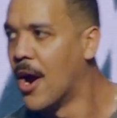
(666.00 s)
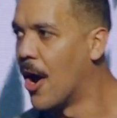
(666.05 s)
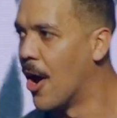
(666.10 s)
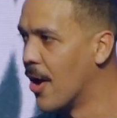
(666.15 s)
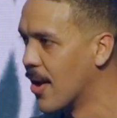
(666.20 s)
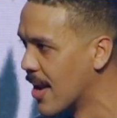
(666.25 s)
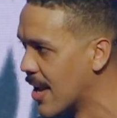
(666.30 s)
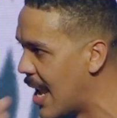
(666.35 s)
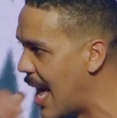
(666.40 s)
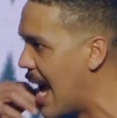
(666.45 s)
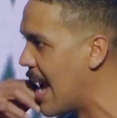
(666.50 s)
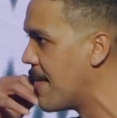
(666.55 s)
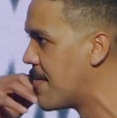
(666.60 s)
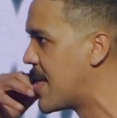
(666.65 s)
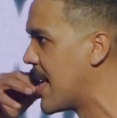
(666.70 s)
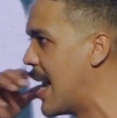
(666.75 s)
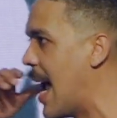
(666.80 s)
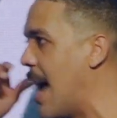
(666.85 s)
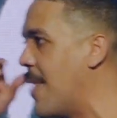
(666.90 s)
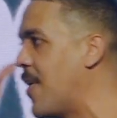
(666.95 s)
our lives.
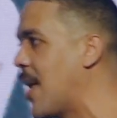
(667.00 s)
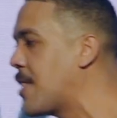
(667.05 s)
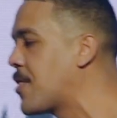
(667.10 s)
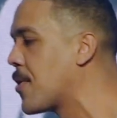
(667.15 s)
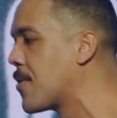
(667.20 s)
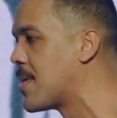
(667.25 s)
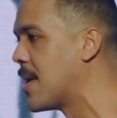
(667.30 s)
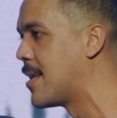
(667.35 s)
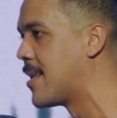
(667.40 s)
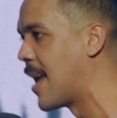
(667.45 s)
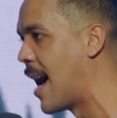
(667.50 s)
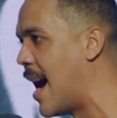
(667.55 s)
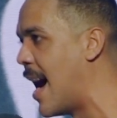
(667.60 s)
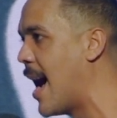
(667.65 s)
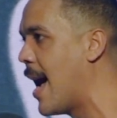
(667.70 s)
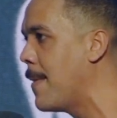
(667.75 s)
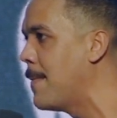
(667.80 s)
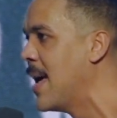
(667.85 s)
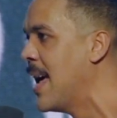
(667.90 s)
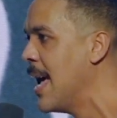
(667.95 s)
And I think there's a
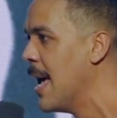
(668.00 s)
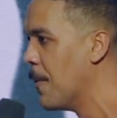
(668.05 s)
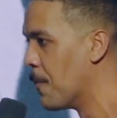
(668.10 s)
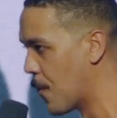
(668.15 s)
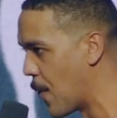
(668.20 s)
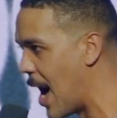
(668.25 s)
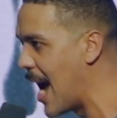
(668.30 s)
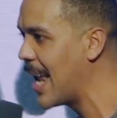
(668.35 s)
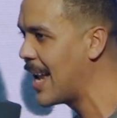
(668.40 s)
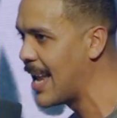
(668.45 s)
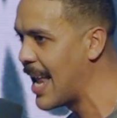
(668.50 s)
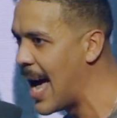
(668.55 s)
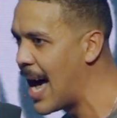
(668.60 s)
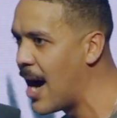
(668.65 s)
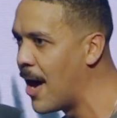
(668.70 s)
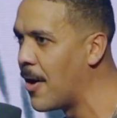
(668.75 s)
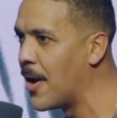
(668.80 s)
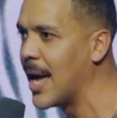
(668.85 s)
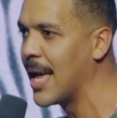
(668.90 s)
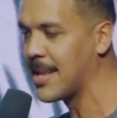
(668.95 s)
time right
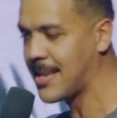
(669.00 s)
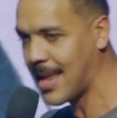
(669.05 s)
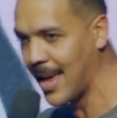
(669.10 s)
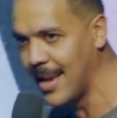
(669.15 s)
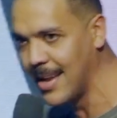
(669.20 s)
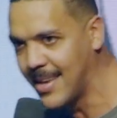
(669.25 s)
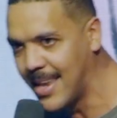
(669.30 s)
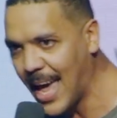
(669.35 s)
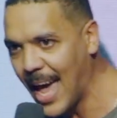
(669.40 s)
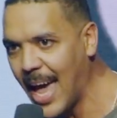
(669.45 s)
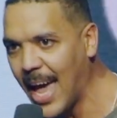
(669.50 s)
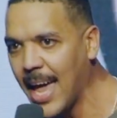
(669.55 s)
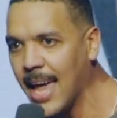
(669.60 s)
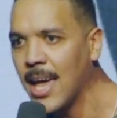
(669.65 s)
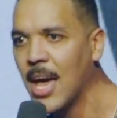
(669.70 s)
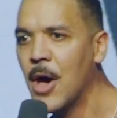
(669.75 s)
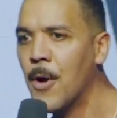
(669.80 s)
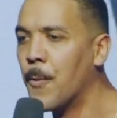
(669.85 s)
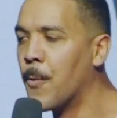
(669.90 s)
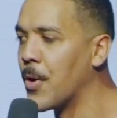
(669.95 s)
now, today,
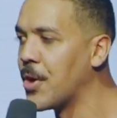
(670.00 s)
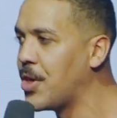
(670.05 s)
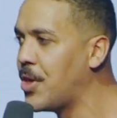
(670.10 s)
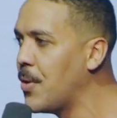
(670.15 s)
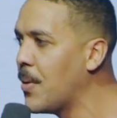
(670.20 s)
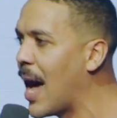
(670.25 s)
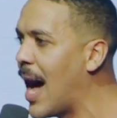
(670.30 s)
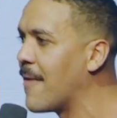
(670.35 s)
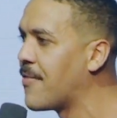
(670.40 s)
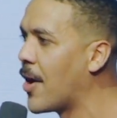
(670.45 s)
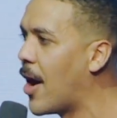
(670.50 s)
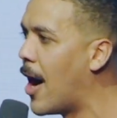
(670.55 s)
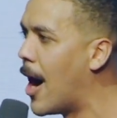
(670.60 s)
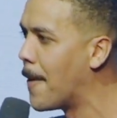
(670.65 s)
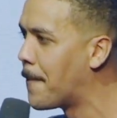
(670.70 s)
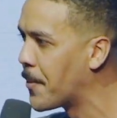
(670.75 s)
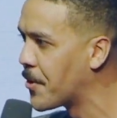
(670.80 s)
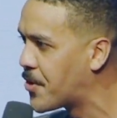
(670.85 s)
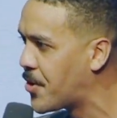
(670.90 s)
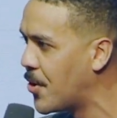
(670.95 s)
where you have the
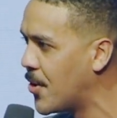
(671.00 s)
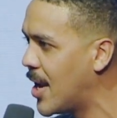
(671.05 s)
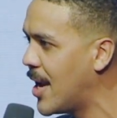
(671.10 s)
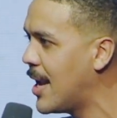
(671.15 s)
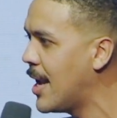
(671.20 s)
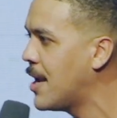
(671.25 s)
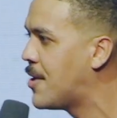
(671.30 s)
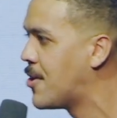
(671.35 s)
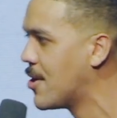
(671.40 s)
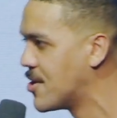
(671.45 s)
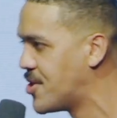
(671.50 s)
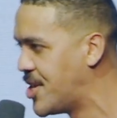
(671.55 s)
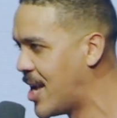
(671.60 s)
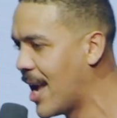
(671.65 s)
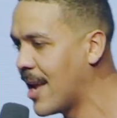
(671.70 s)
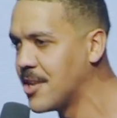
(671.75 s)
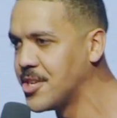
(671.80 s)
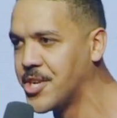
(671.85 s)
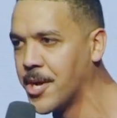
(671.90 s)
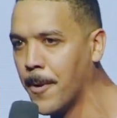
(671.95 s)
opportunity to
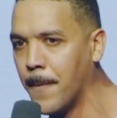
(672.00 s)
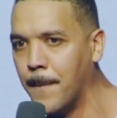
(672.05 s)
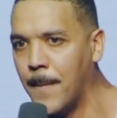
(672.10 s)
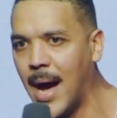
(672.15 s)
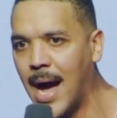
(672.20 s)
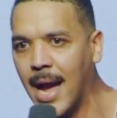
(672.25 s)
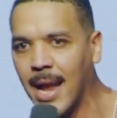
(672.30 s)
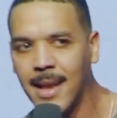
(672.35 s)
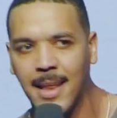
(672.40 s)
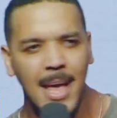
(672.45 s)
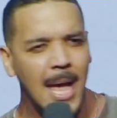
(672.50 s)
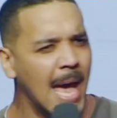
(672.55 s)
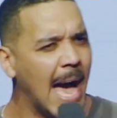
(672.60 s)
change your mind.